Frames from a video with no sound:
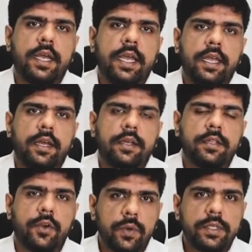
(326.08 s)
eh,
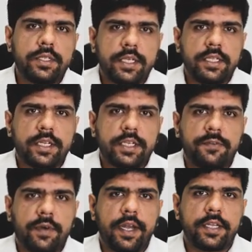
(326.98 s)
growth in seed
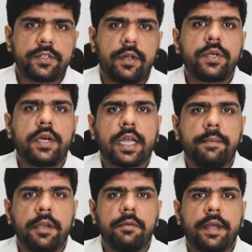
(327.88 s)
stage funding is also
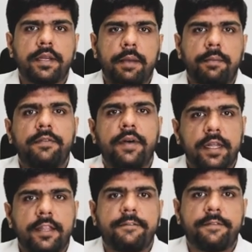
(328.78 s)
accompanied by a couple of
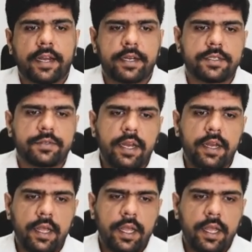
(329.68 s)
other factors, right?